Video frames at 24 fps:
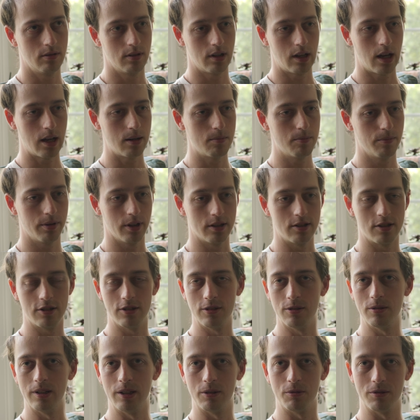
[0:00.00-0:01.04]
8 plus
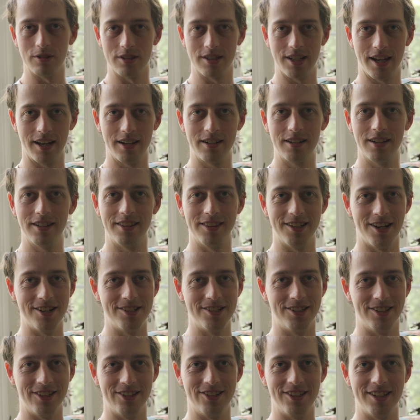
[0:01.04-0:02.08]
2 equals 10.
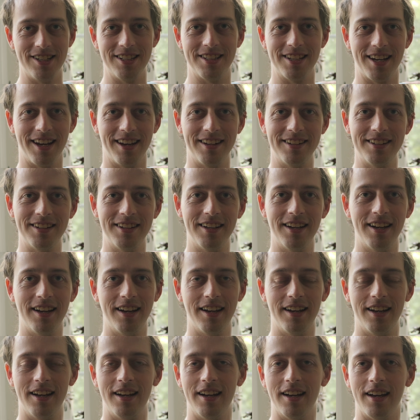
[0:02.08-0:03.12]
There's your G10.
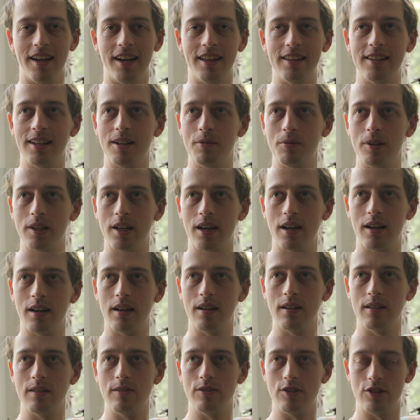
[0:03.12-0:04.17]
And then we
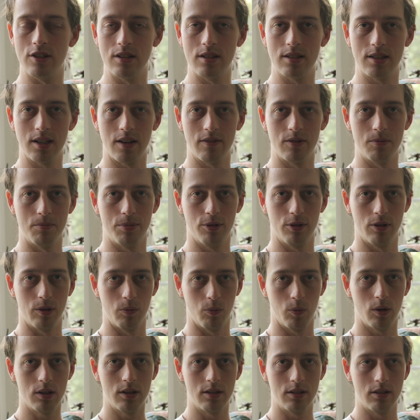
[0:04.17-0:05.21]
have
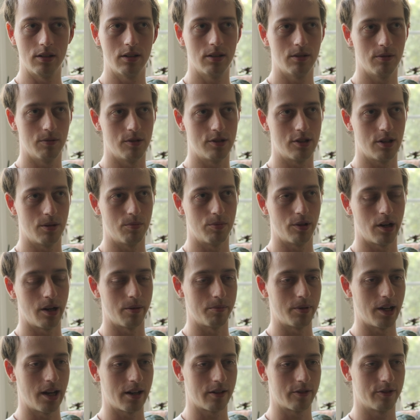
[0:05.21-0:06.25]
G7.1, which I brought
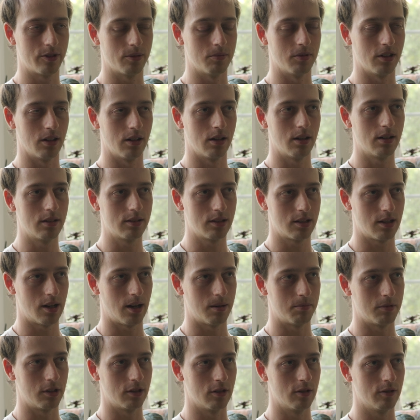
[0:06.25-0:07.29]
back from a long
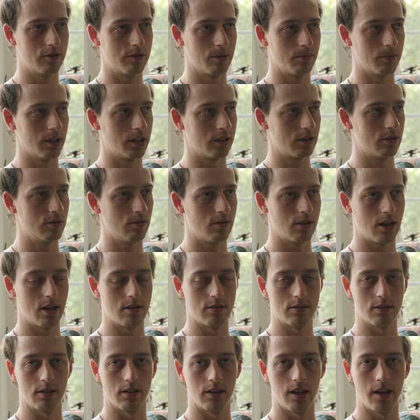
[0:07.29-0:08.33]
time ago, from like
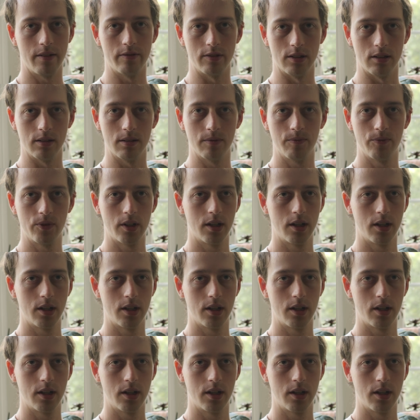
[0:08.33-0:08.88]
2011,